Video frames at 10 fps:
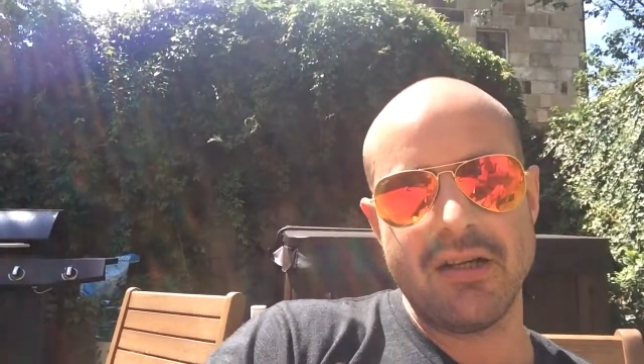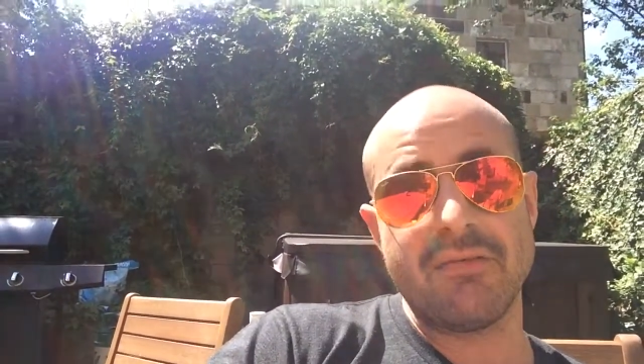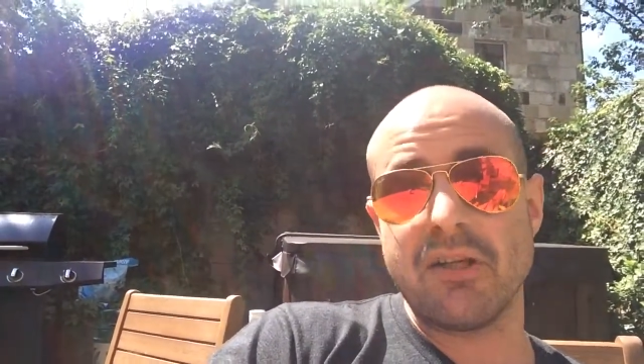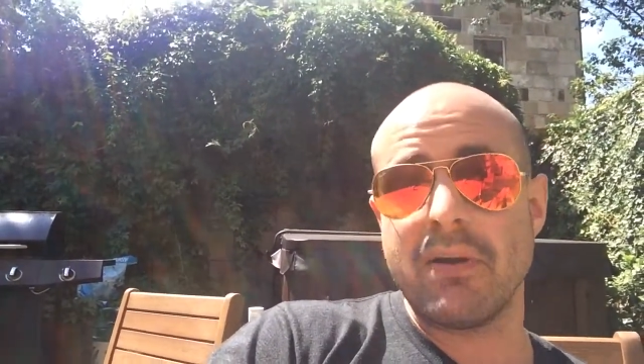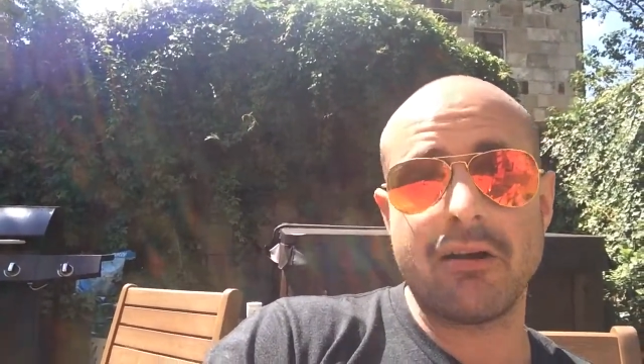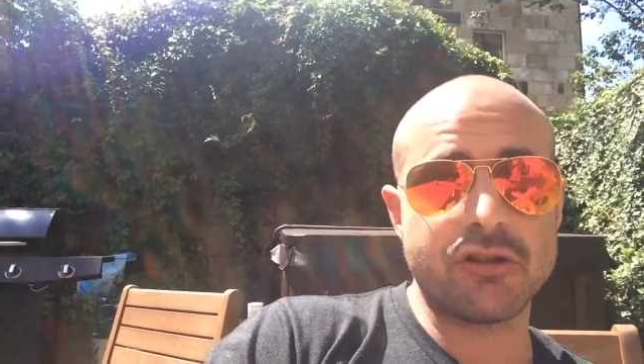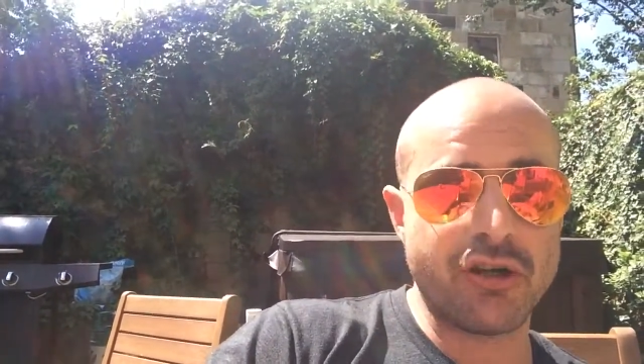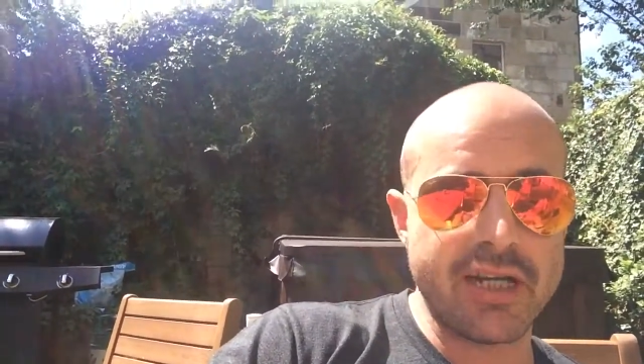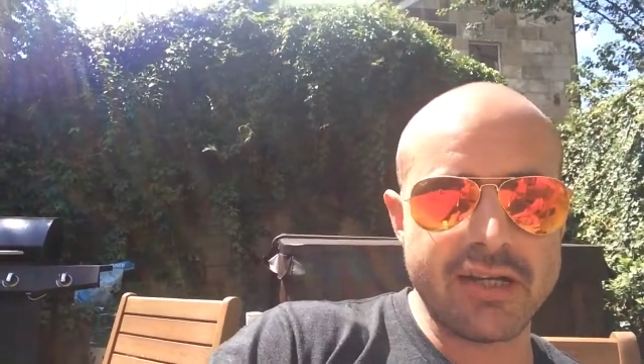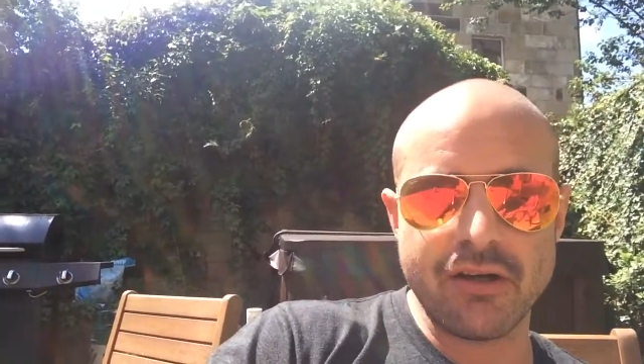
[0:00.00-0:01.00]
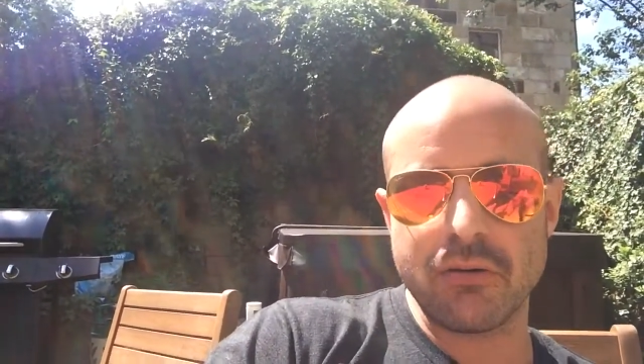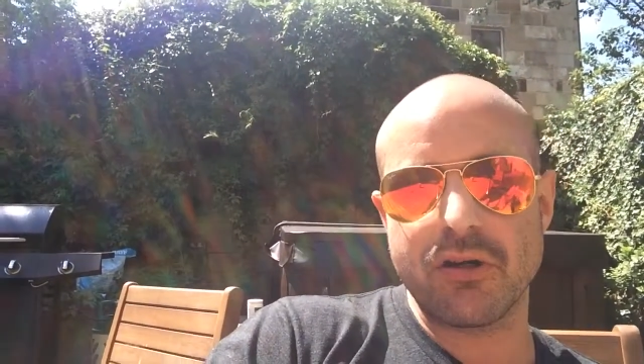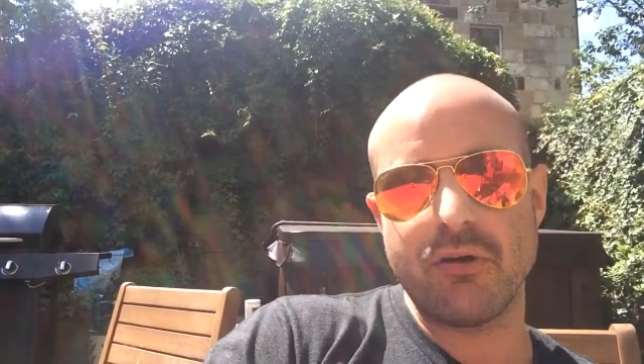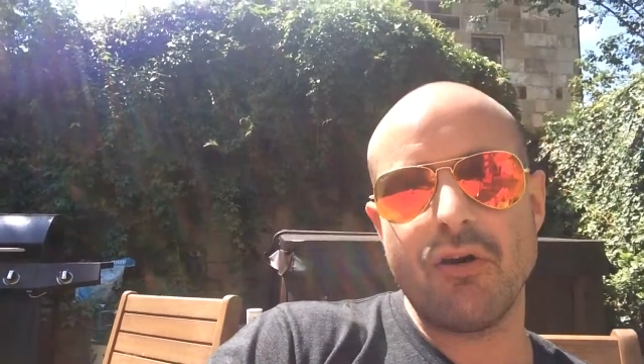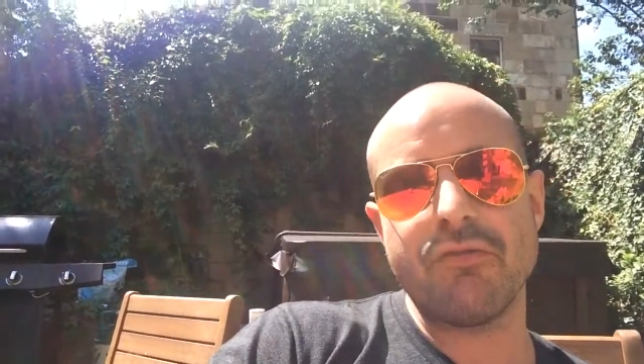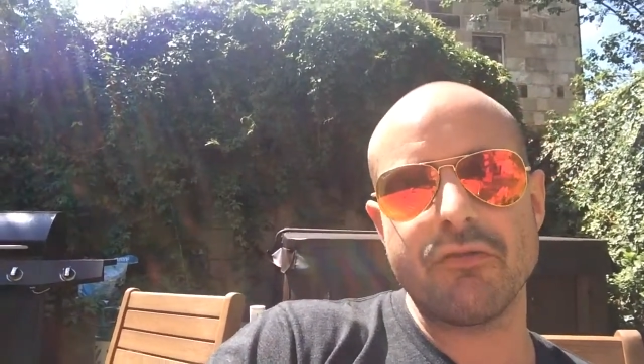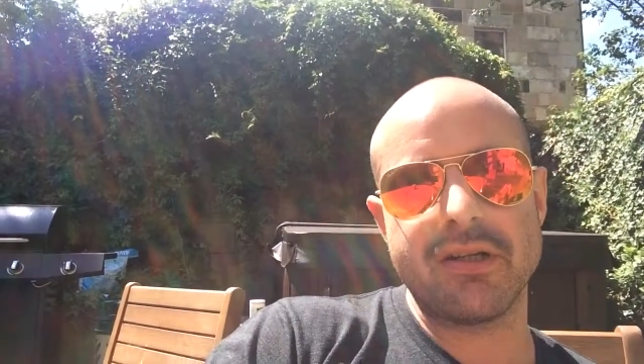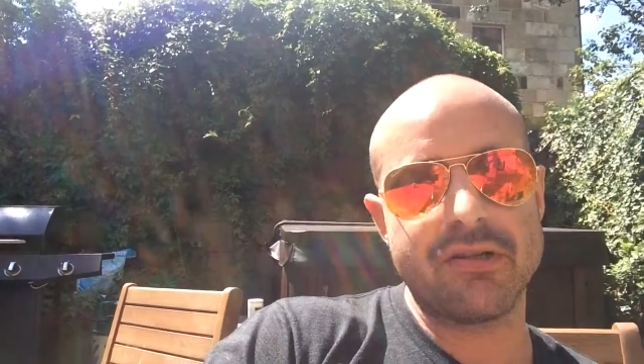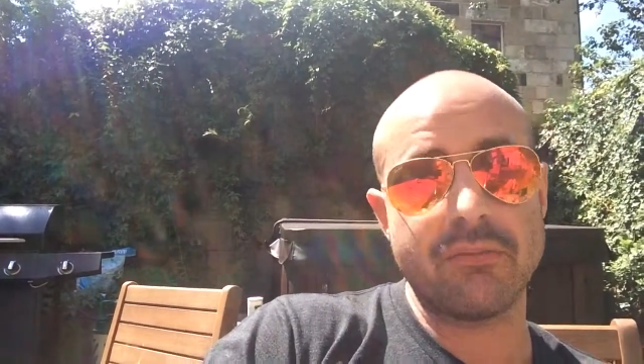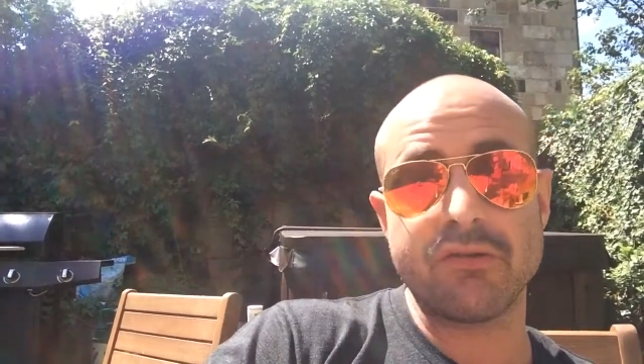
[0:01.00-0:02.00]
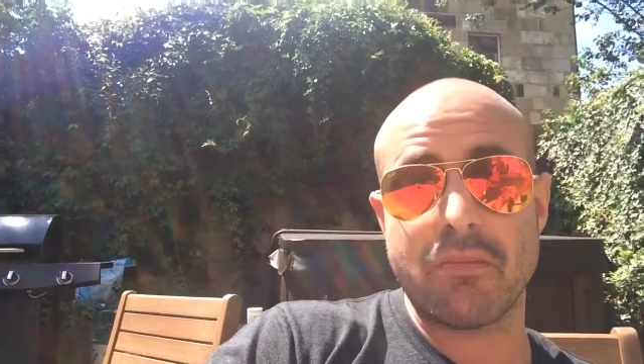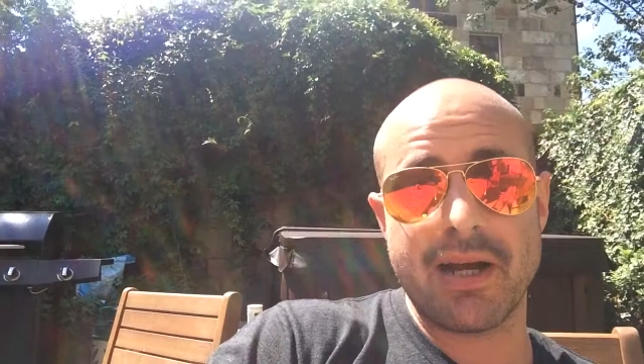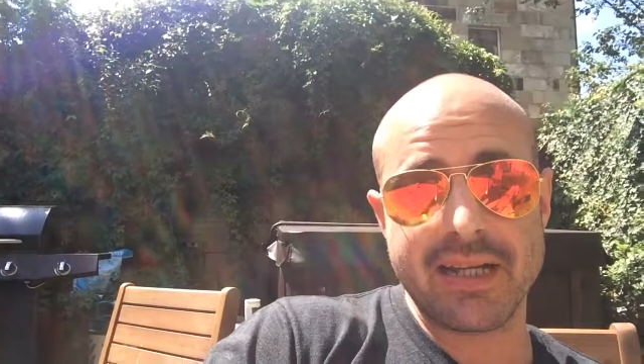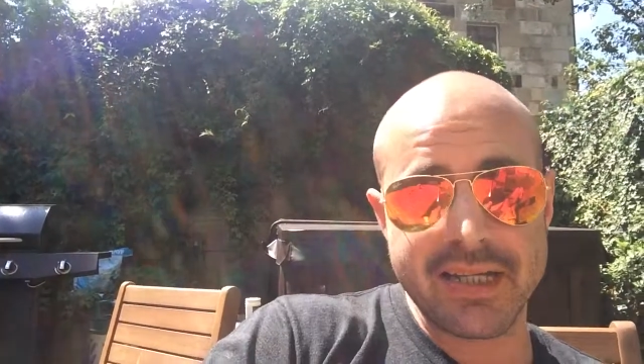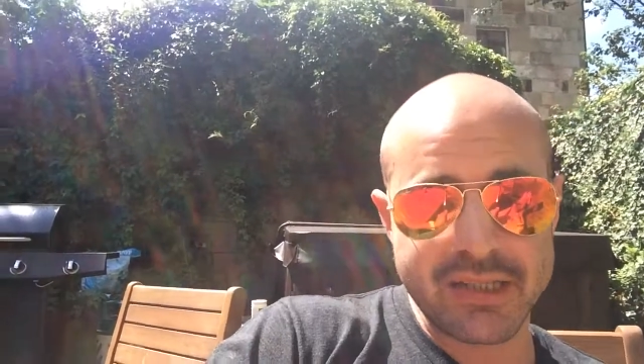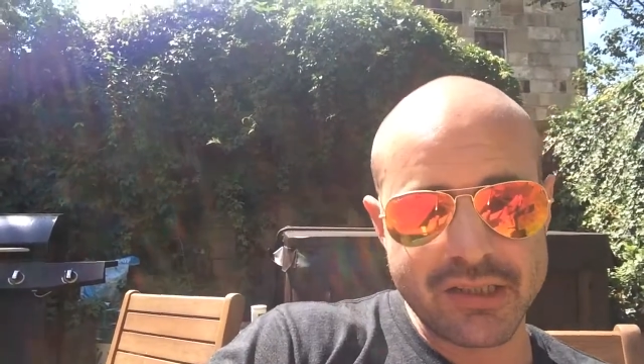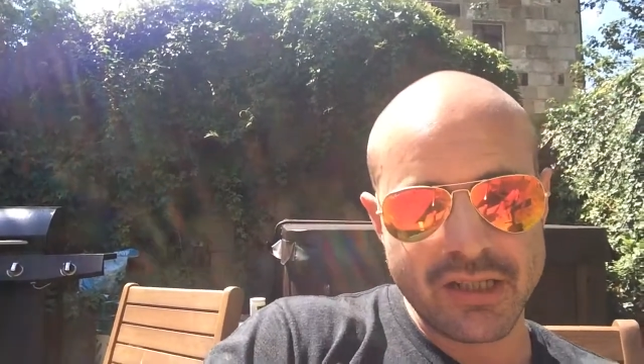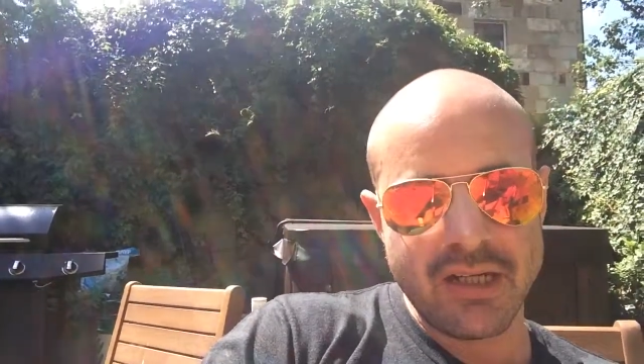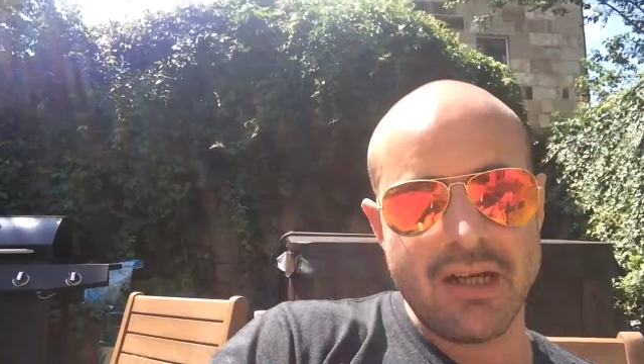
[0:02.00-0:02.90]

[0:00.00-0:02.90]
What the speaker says: for the amount of training that I'm going to offer in terms of a package,